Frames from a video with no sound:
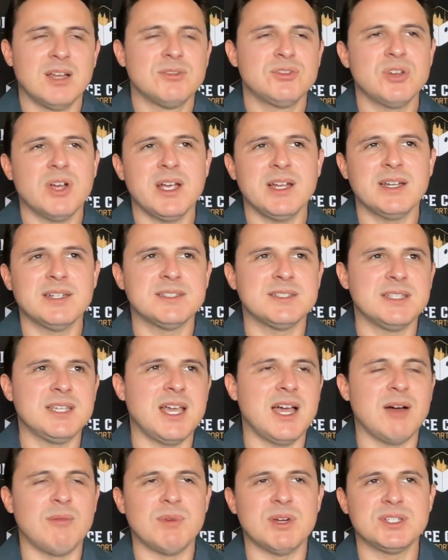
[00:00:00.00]
Trying to see
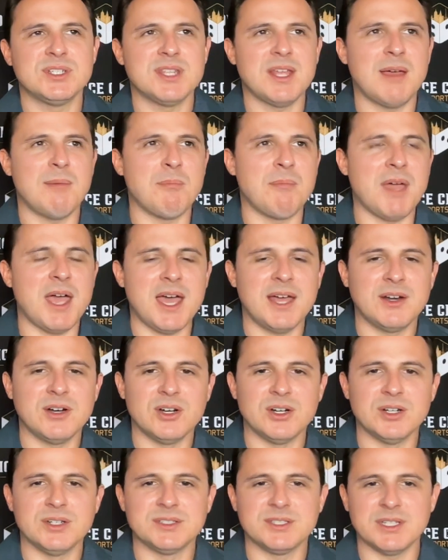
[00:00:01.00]
how much that
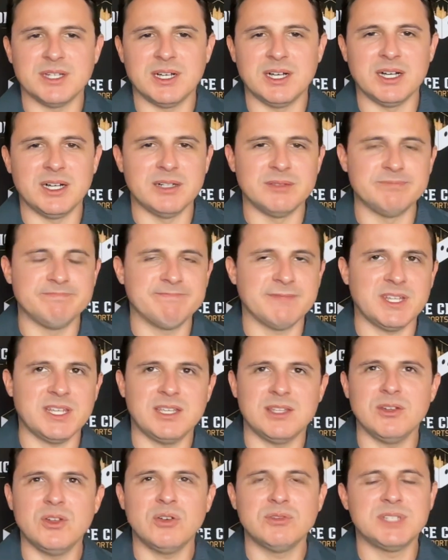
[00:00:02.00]
matters.
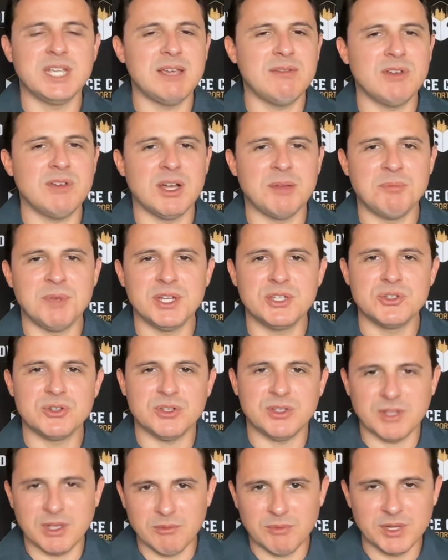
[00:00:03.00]
Davion
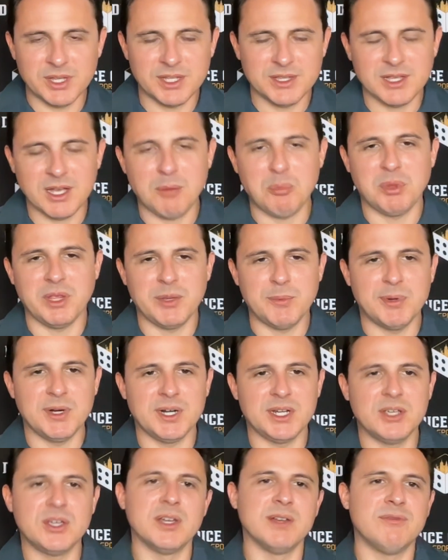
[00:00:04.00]
Mitchell, I really thought played
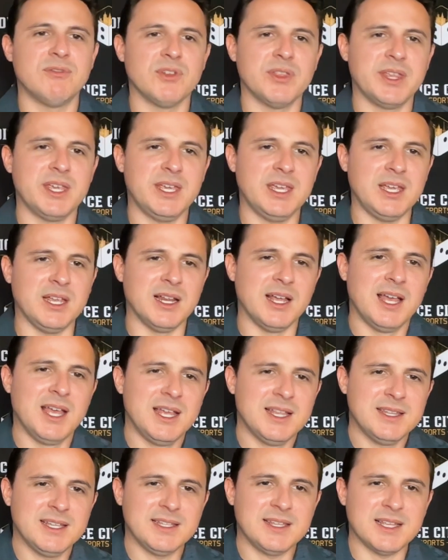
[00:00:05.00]
pretty good for the Heat.
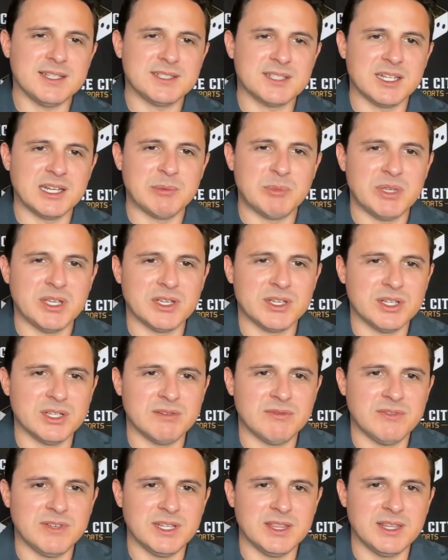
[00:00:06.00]
I think that's going to be a
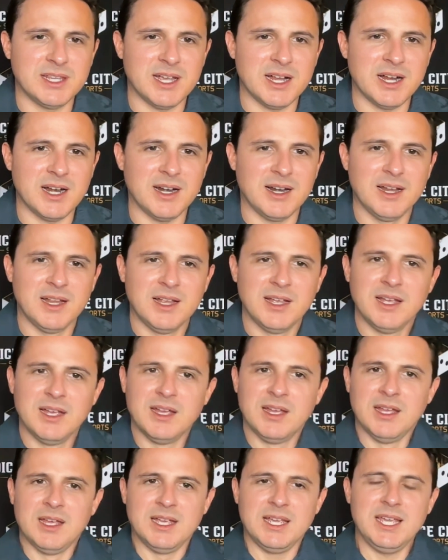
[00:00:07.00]
good fit there.
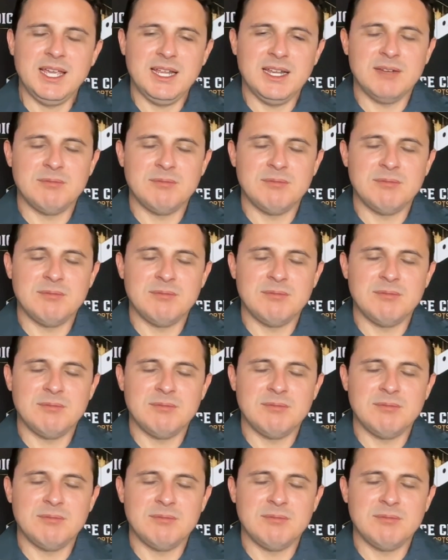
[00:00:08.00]
Heat